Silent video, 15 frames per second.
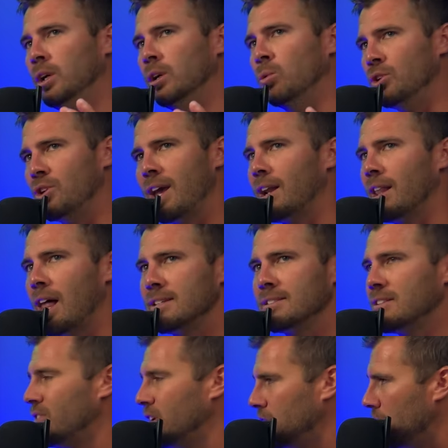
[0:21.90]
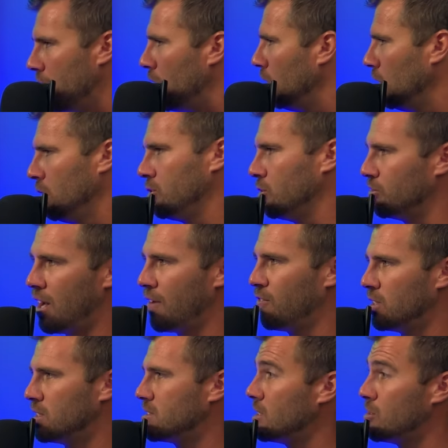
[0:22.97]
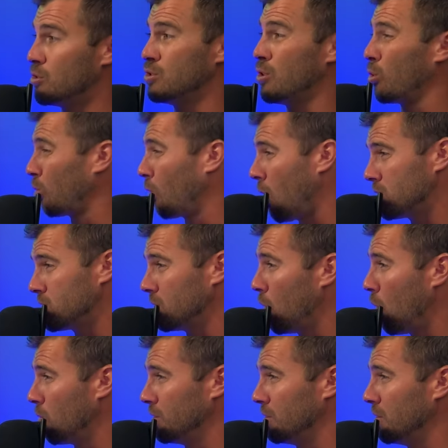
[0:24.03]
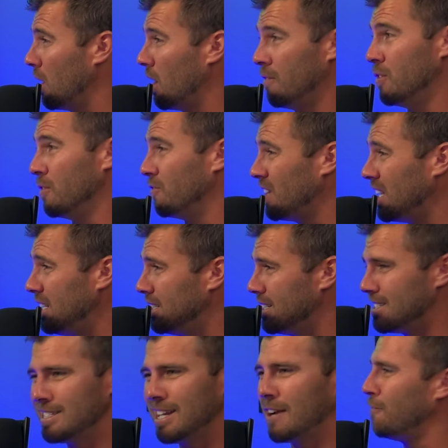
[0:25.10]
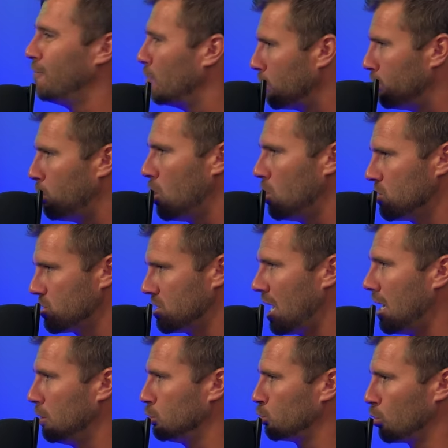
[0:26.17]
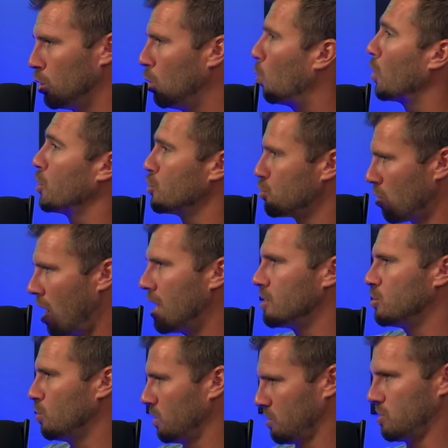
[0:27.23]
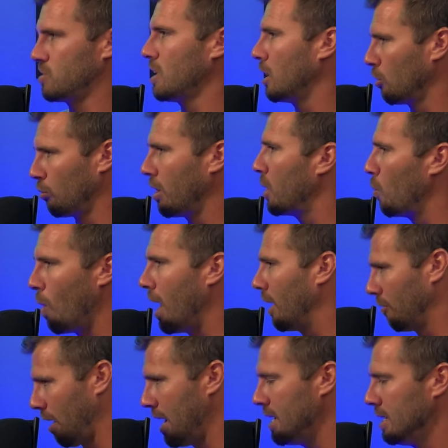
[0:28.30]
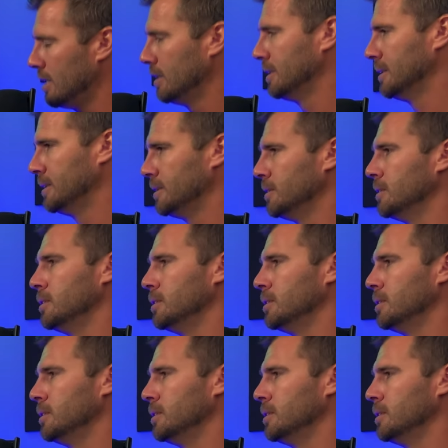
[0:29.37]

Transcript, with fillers: When you analyze the video, you'll definitely see there's no crossing over the of the feet. It's not a football style drill where you're trying to accelerate away, right? You